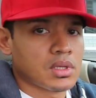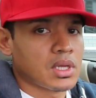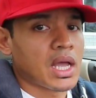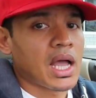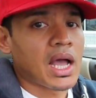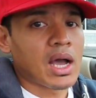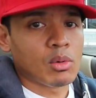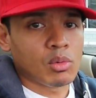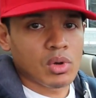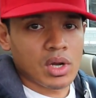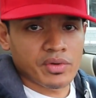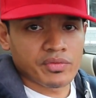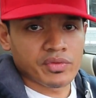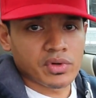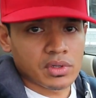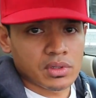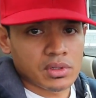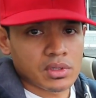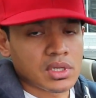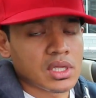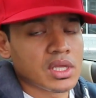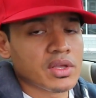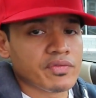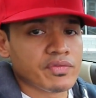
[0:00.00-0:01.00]

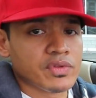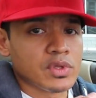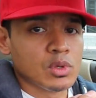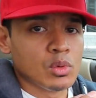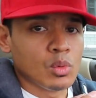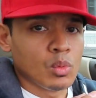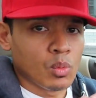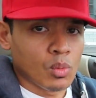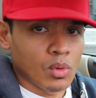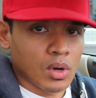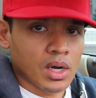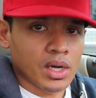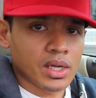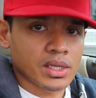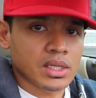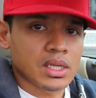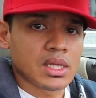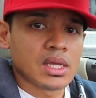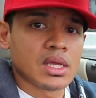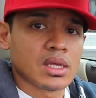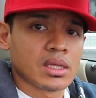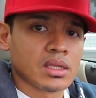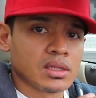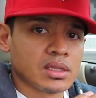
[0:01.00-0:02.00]
However, if you want
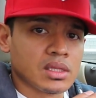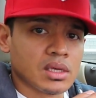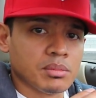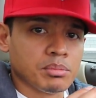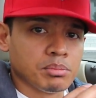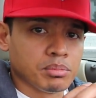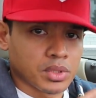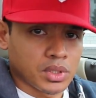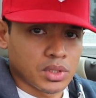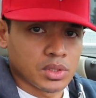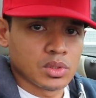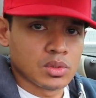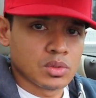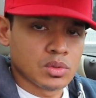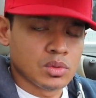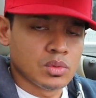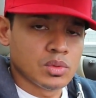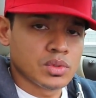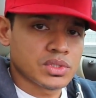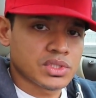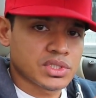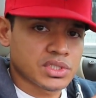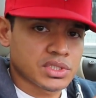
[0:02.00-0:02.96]
the blue